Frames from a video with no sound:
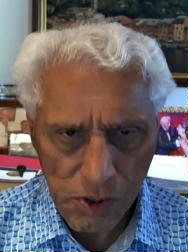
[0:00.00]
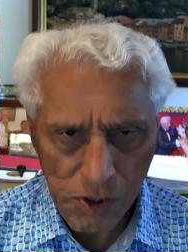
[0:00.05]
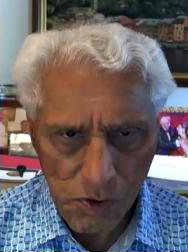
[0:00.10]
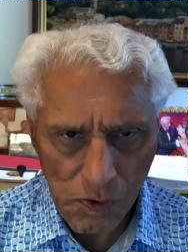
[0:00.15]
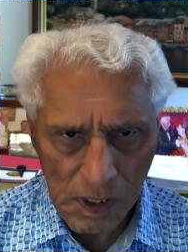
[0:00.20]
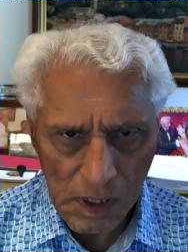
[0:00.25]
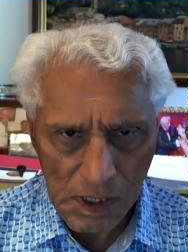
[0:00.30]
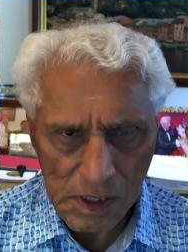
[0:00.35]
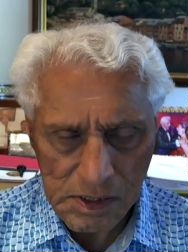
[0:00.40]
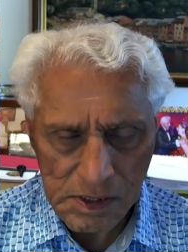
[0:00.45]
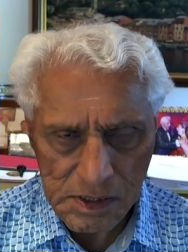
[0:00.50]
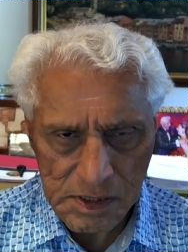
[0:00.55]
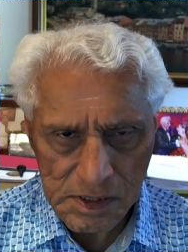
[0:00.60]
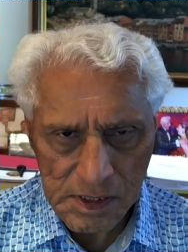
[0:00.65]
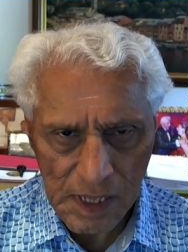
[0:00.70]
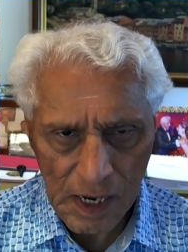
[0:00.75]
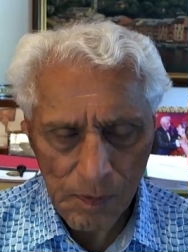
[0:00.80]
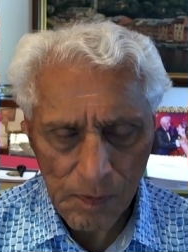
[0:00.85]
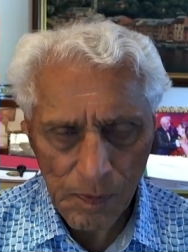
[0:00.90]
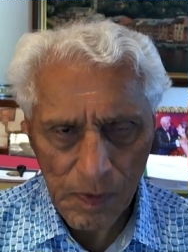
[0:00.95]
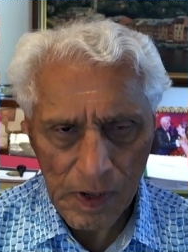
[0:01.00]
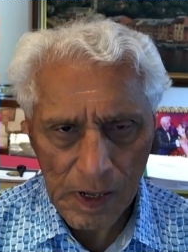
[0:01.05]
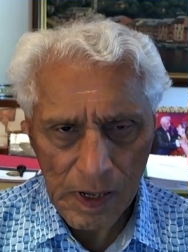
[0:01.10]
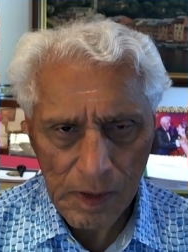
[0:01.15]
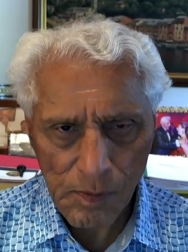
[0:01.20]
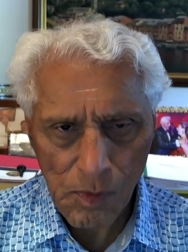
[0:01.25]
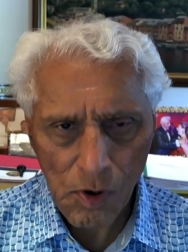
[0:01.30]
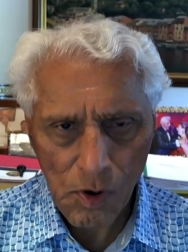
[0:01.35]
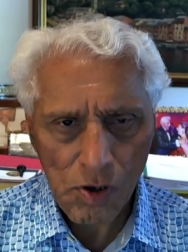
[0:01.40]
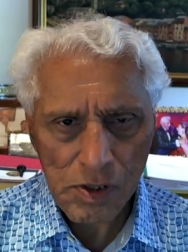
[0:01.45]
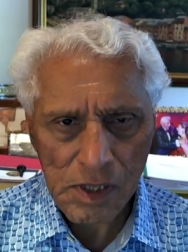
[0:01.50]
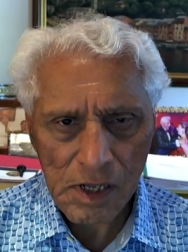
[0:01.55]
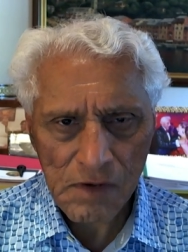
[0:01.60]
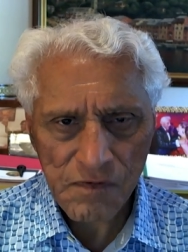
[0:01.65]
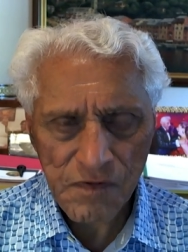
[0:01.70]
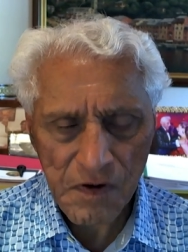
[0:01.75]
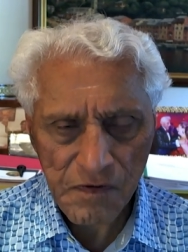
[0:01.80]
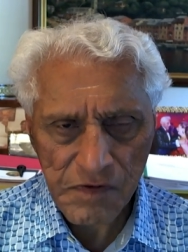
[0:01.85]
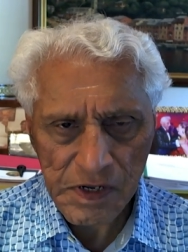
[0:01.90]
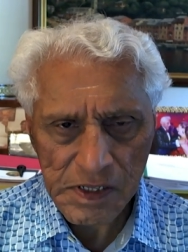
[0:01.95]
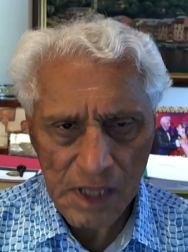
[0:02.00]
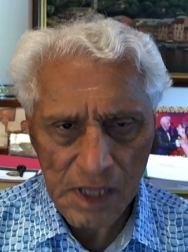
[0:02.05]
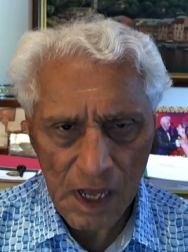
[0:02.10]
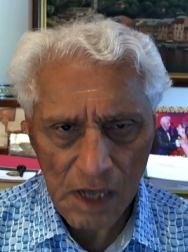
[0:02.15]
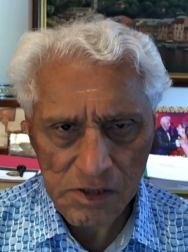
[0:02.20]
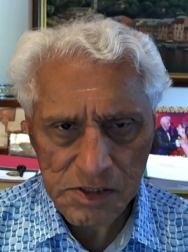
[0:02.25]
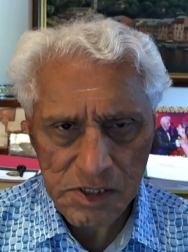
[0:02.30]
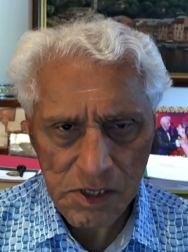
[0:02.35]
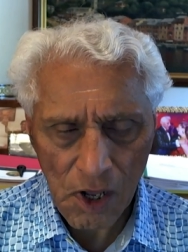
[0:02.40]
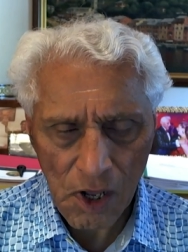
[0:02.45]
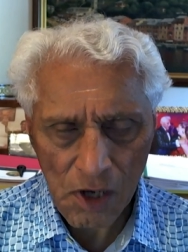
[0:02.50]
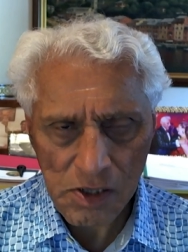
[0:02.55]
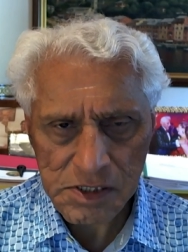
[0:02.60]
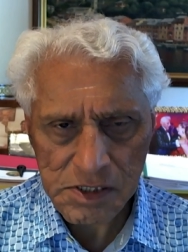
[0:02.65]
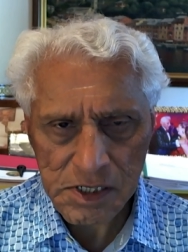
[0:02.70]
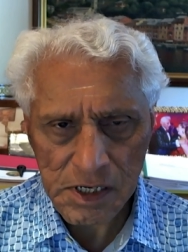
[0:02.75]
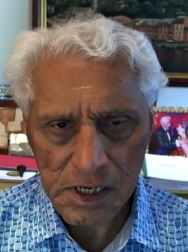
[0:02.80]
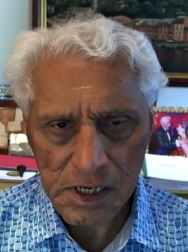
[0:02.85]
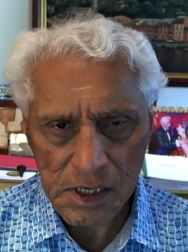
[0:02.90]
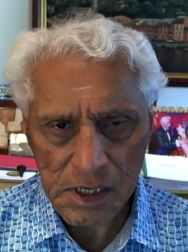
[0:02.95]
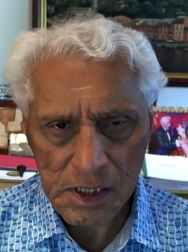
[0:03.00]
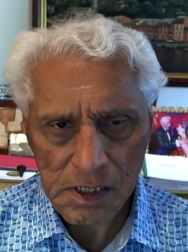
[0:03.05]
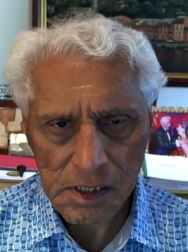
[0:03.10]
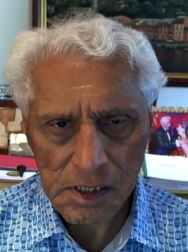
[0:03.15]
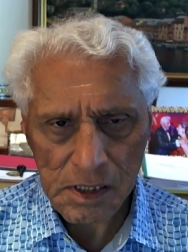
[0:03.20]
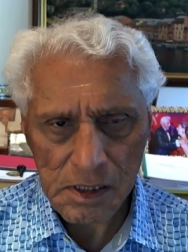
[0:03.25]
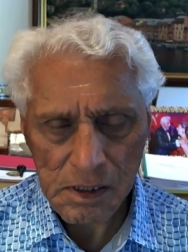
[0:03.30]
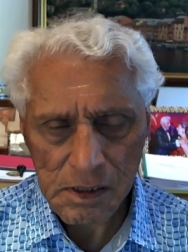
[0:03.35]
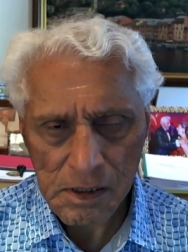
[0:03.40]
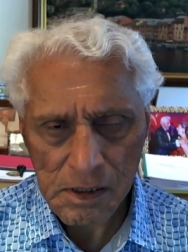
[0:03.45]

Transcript: US that pay more than $50,000 a year,